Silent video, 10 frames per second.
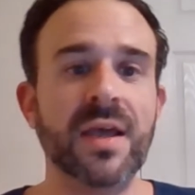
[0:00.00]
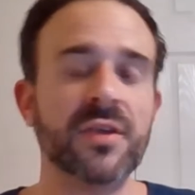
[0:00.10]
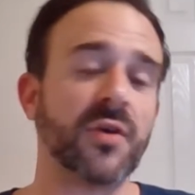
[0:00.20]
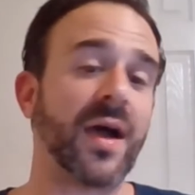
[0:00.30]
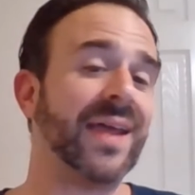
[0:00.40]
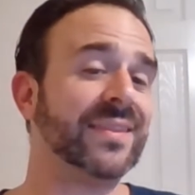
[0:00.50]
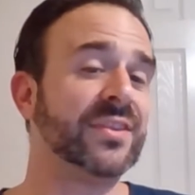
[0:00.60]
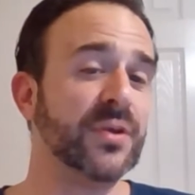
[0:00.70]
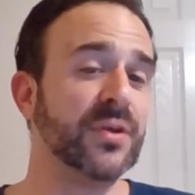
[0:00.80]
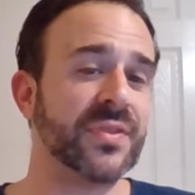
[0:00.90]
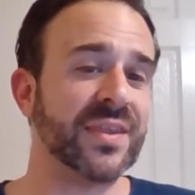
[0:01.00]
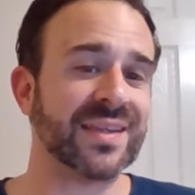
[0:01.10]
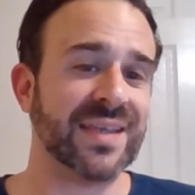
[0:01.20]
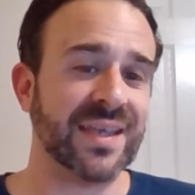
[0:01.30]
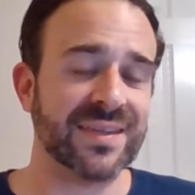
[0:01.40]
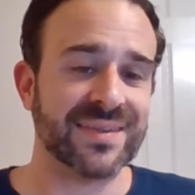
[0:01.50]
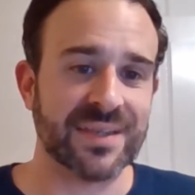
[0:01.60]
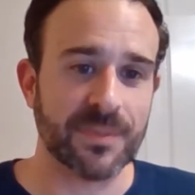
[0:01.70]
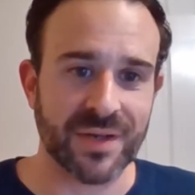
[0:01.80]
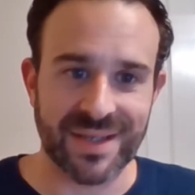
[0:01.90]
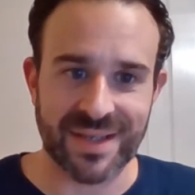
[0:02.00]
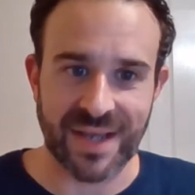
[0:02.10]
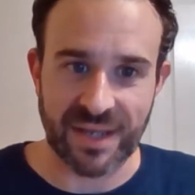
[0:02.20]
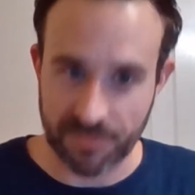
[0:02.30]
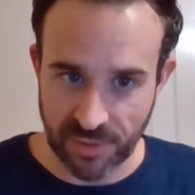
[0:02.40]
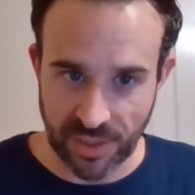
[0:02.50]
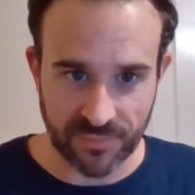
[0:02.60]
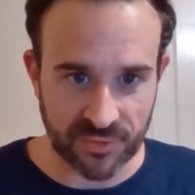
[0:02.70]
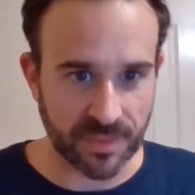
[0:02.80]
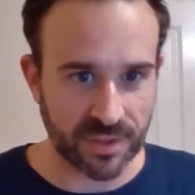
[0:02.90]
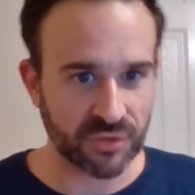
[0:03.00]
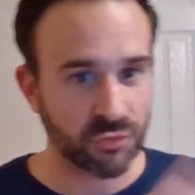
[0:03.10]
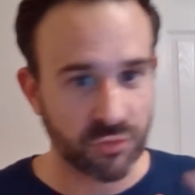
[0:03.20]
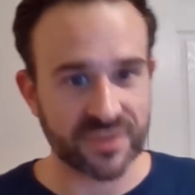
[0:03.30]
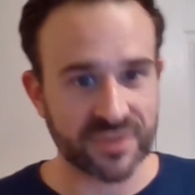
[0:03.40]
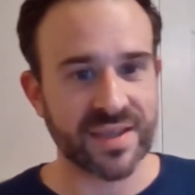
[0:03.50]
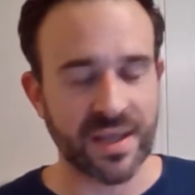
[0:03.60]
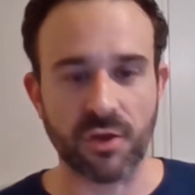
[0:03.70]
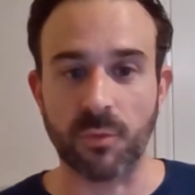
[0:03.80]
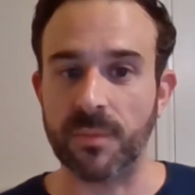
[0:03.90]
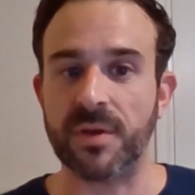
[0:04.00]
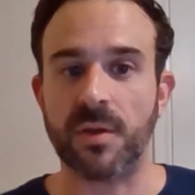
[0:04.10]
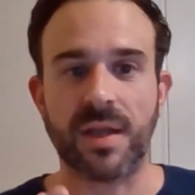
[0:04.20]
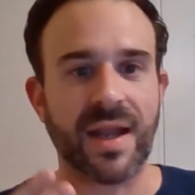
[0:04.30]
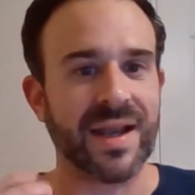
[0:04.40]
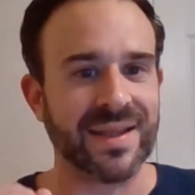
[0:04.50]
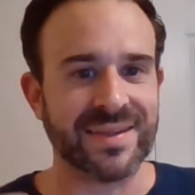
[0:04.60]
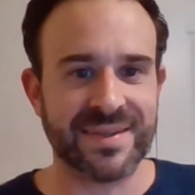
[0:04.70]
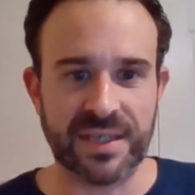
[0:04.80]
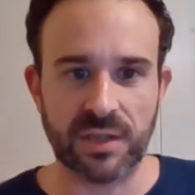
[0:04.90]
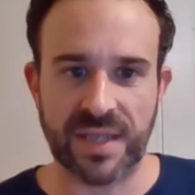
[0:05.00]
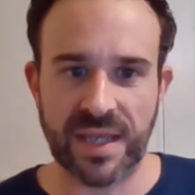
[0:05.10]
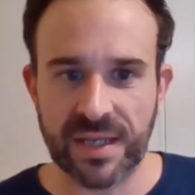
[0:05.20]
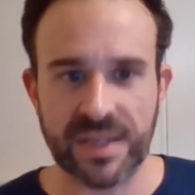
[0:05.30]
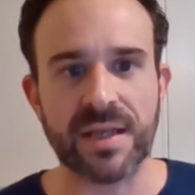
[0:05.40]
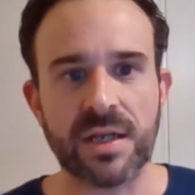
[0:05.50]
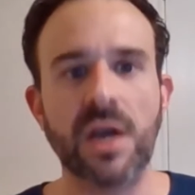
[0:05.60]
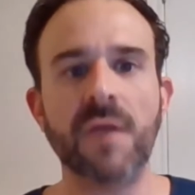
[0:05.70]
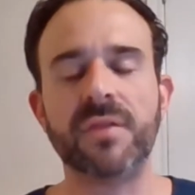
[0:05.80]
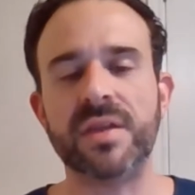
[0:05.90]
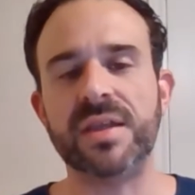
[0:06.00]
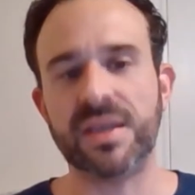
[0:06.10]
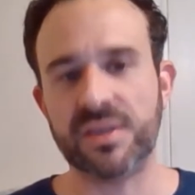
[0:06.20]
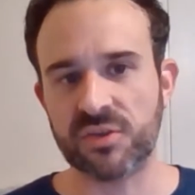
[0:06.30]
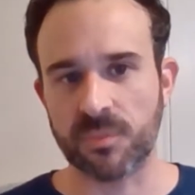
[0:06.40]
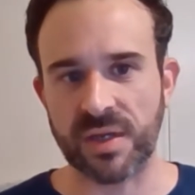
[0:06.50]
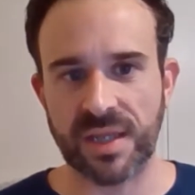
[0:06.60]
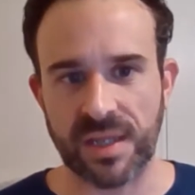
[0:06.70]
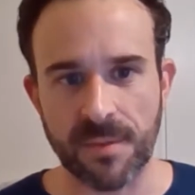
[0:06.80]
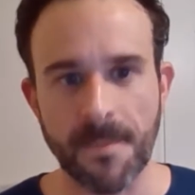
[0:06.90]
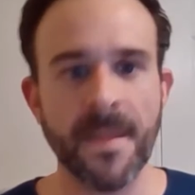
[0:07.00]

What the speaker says: So I do think the Yankees need to bring in guys with playoff experience. Chris Taylor would have been an ideal candidate for the Yankees to bring in.